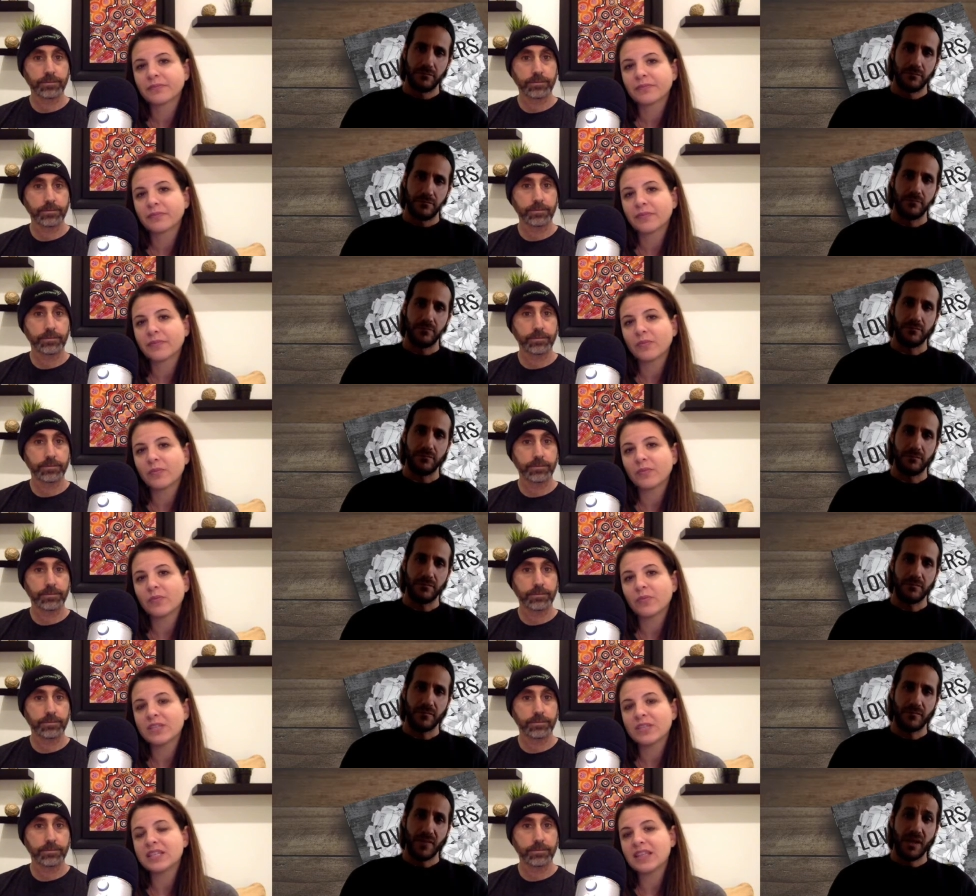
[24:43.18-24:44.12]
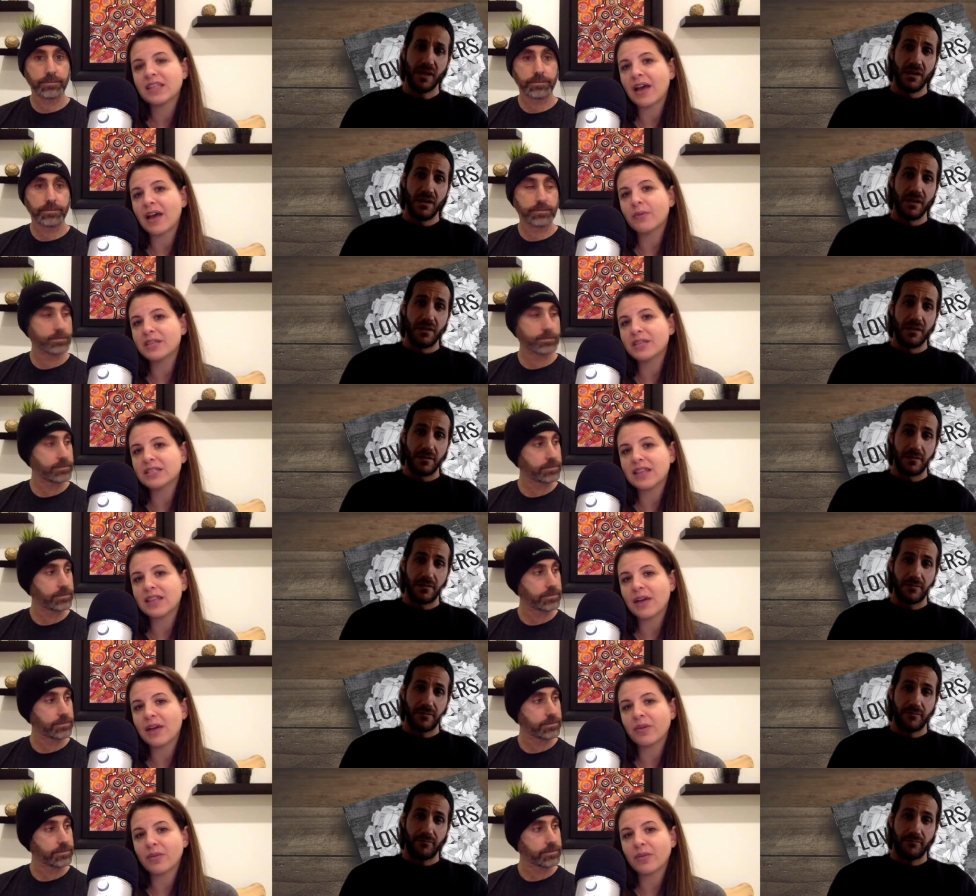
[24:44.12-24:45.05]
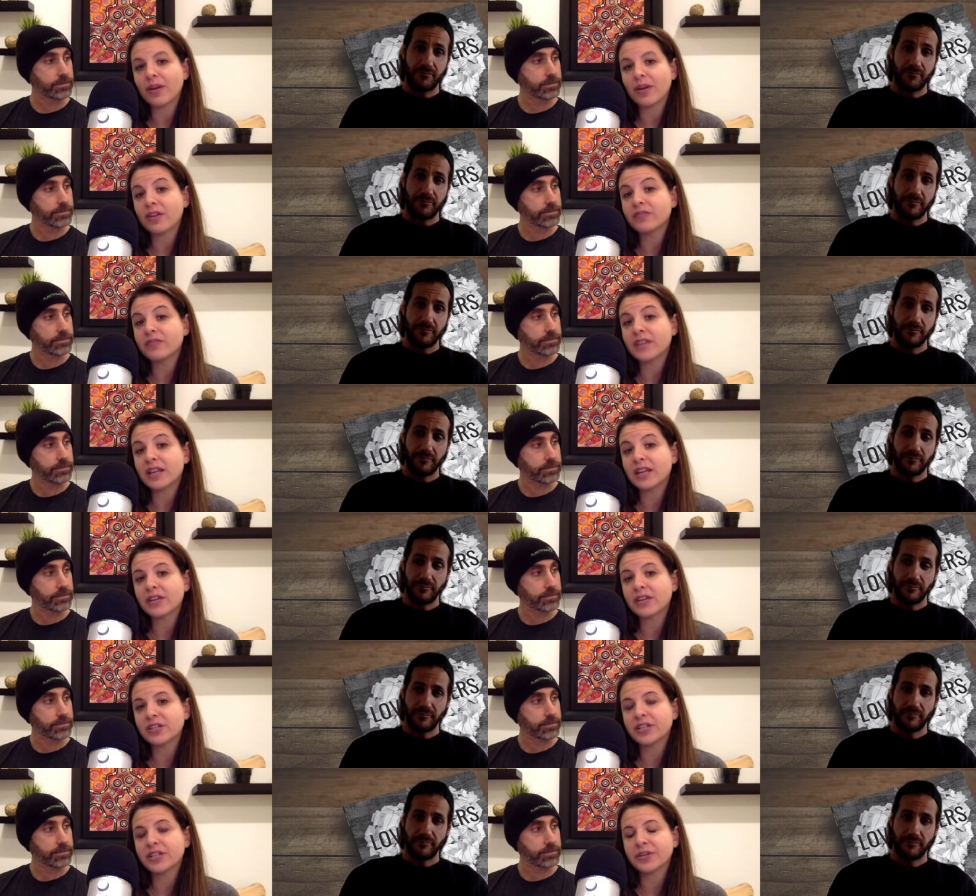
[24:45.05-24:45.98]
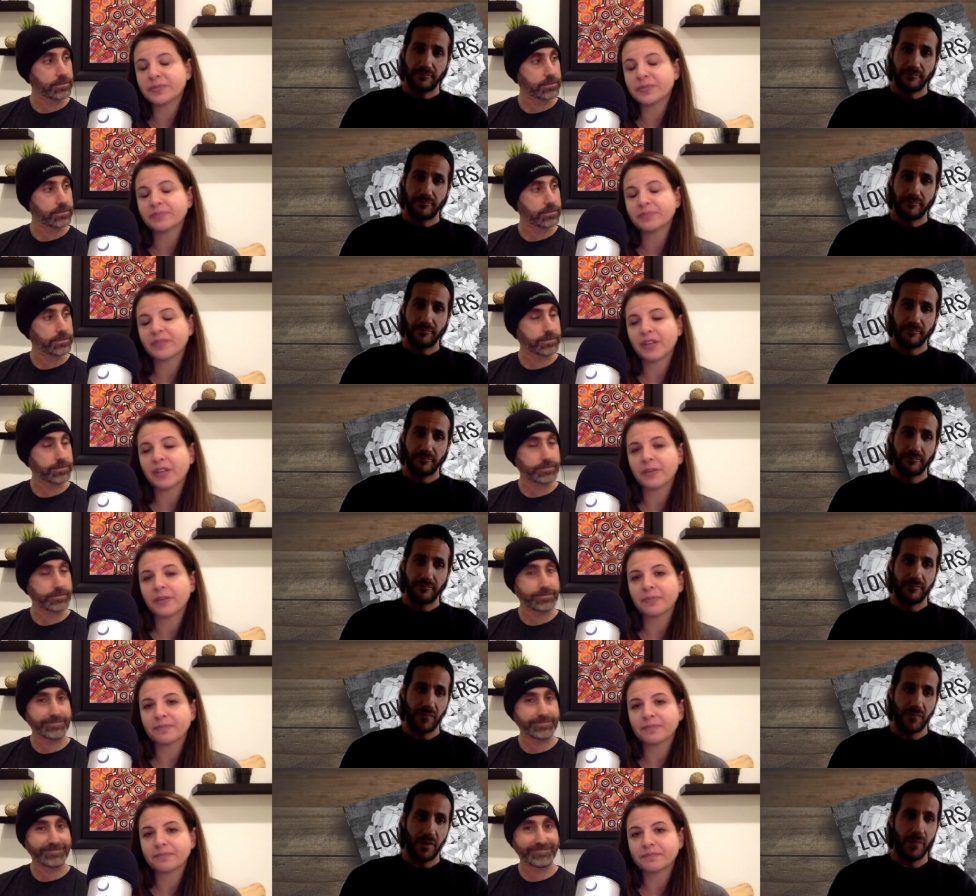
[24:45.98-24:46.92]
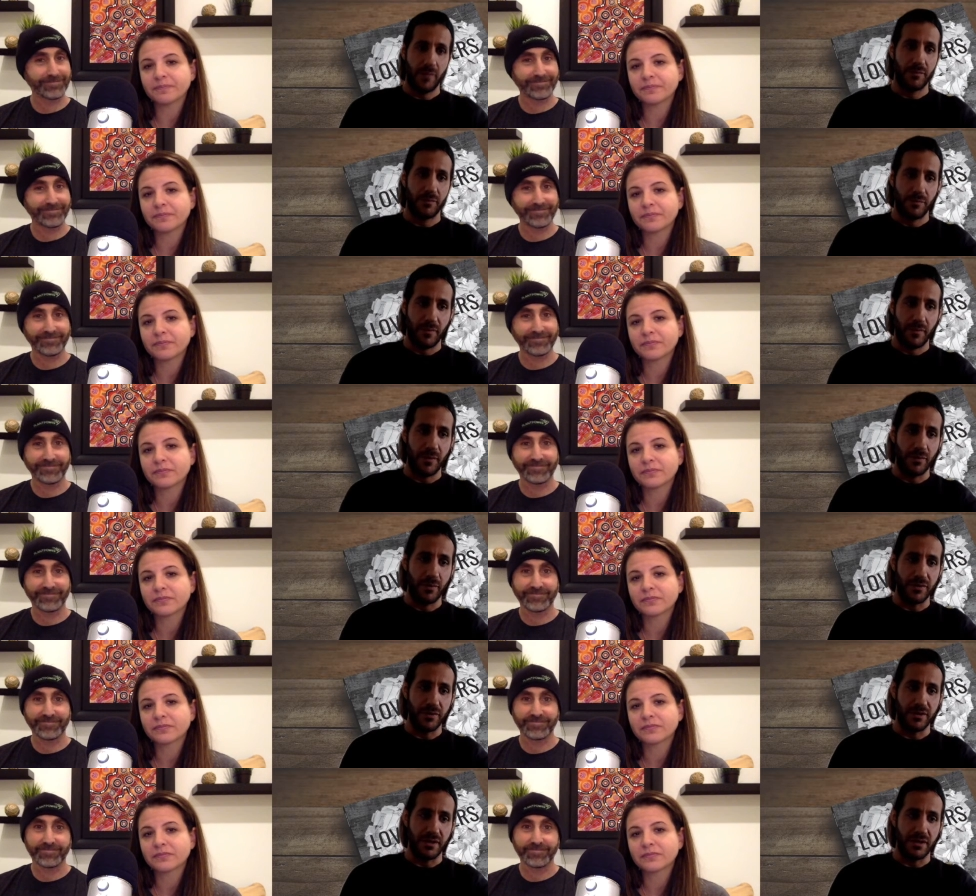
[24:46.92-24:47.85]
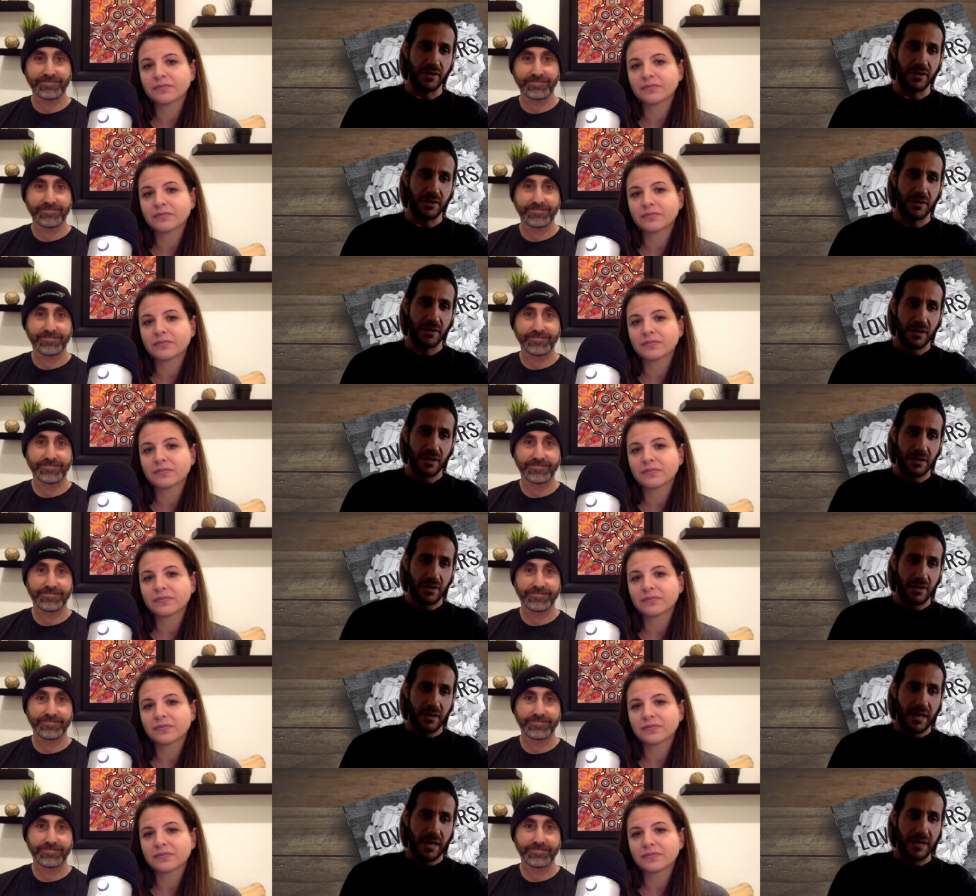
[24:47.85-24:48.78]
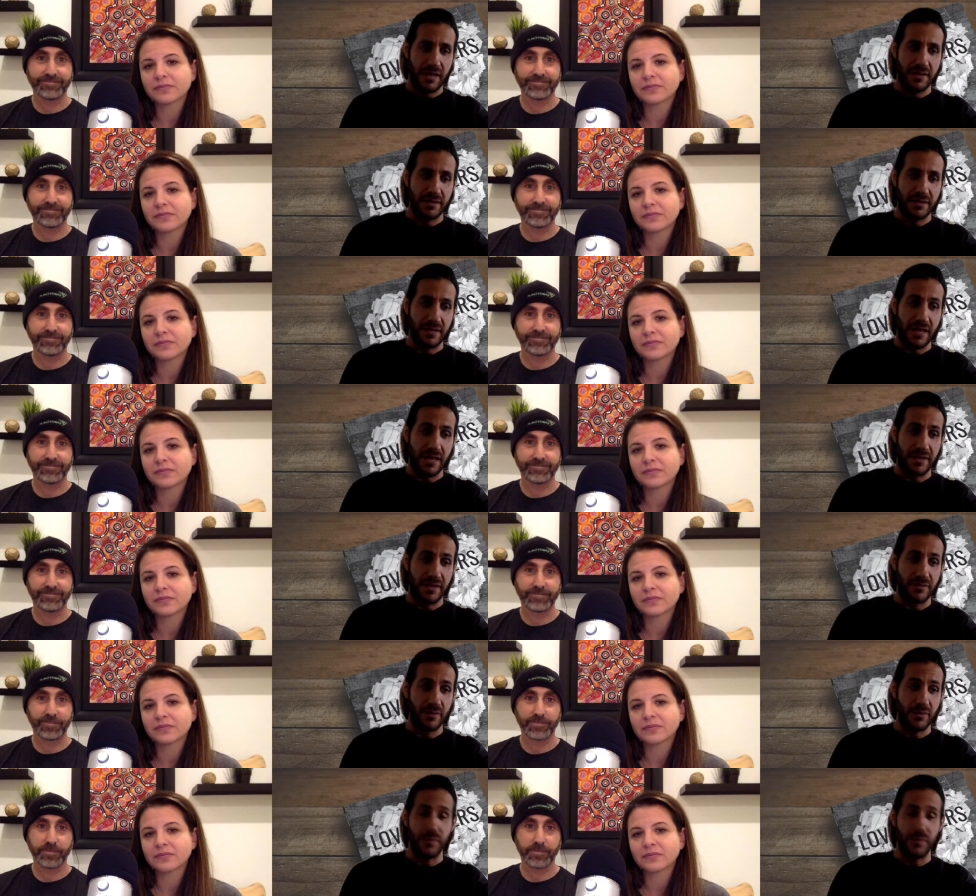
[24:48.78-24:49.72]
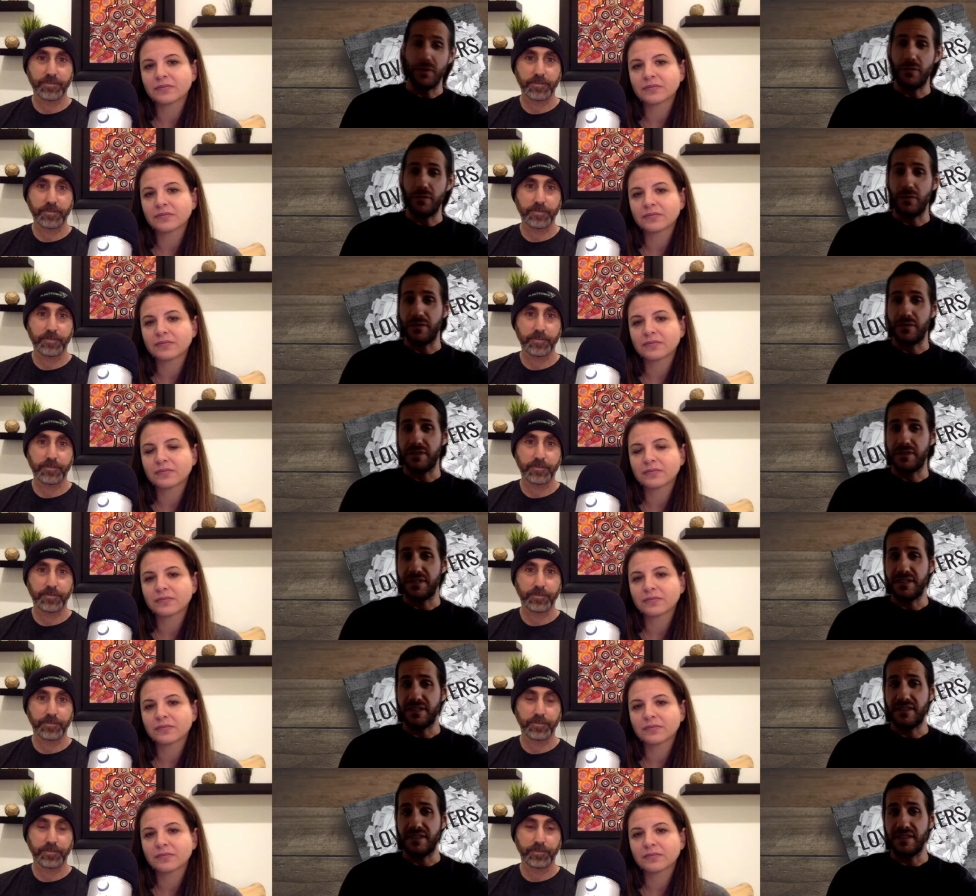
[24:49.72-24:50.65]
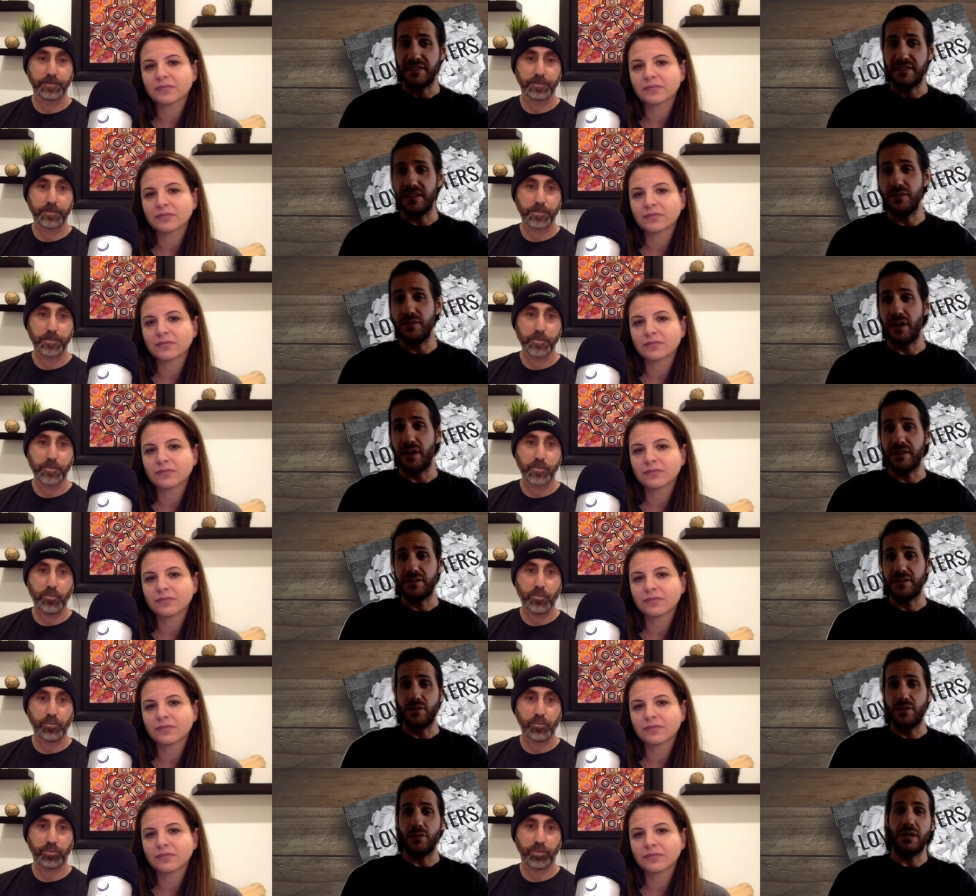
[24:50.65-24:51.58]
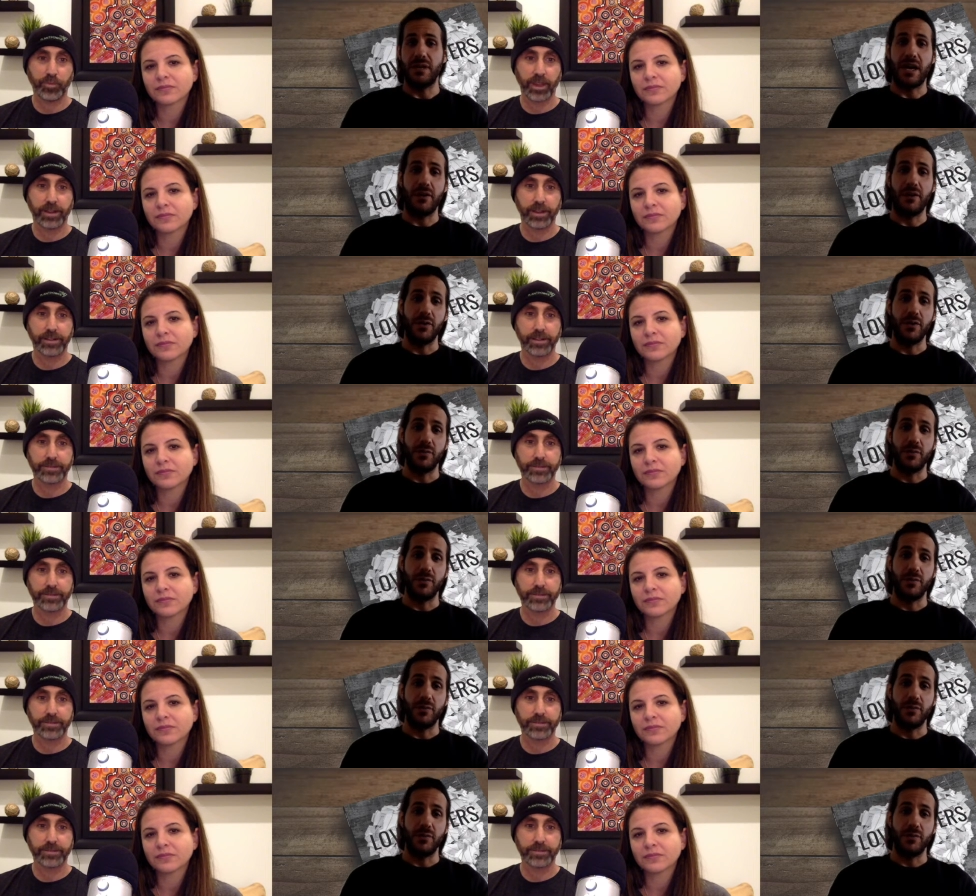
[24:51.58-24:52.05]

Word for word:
Speaker 1: Mm-hmm. we see that we see that with what you've done here too.
Speaker 2: Yeah. I appreciate it and it's yeah it's really beautiful to see the things that you guys do and how you